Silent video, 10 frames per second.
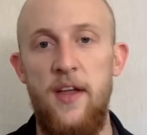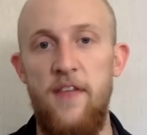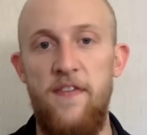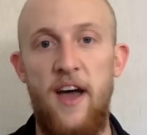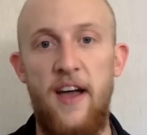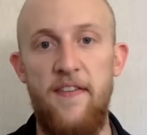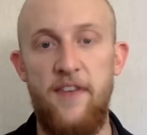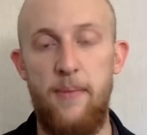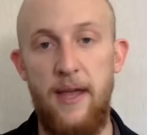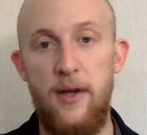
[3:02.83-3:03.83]
the
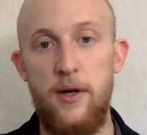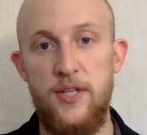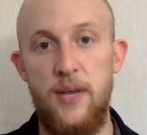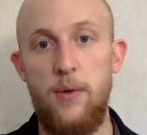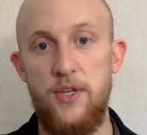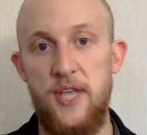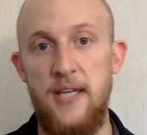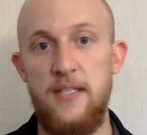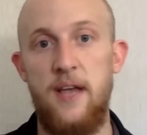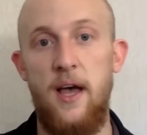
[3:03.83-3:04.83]
5 commanders that were
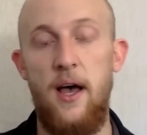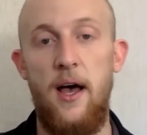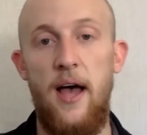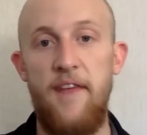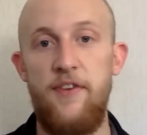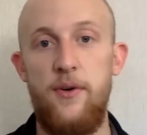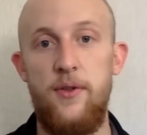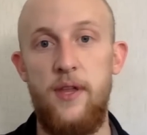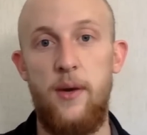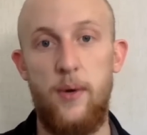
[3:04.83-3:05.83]
sent
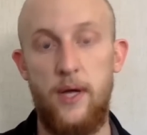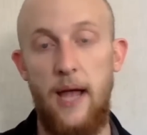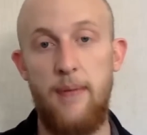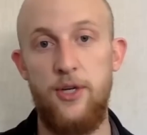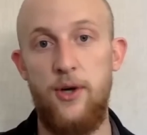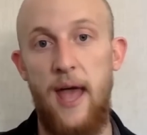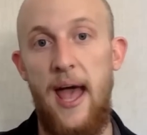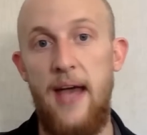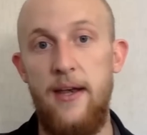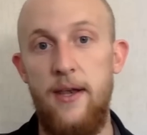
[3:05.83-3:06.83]
after they were captured
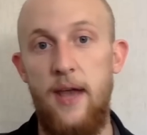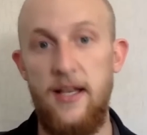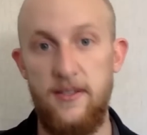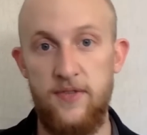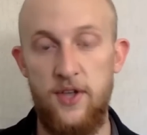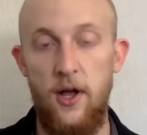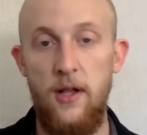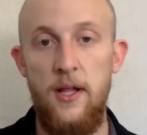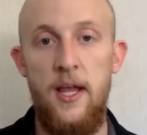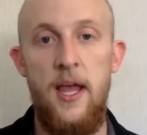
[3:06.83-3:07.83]
at
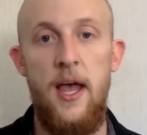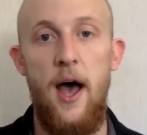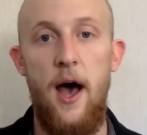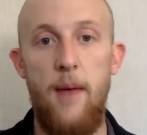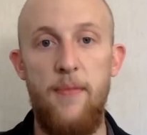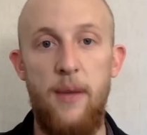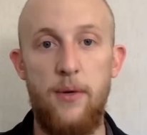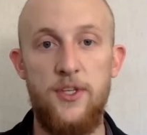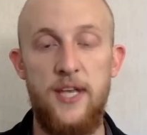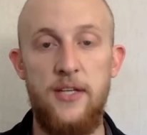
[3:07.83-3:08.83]
Azovstal. They
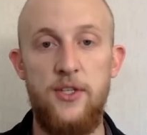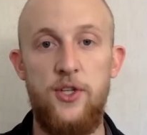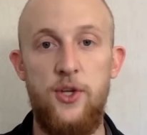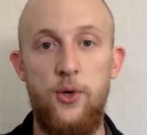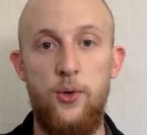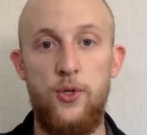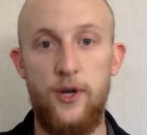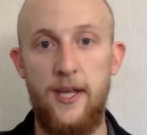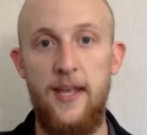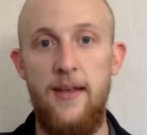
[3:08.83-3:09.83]
were sent to
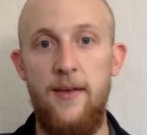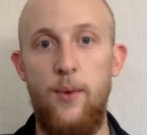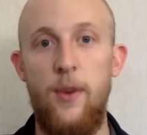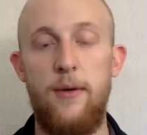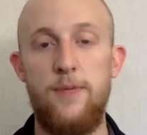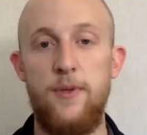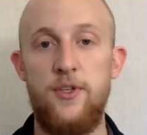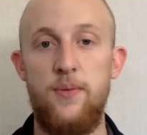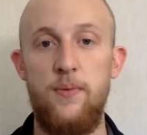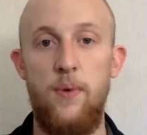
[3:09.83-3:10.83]
Turkey, where they were
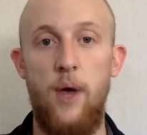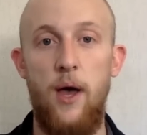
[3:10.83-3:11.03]
supposed to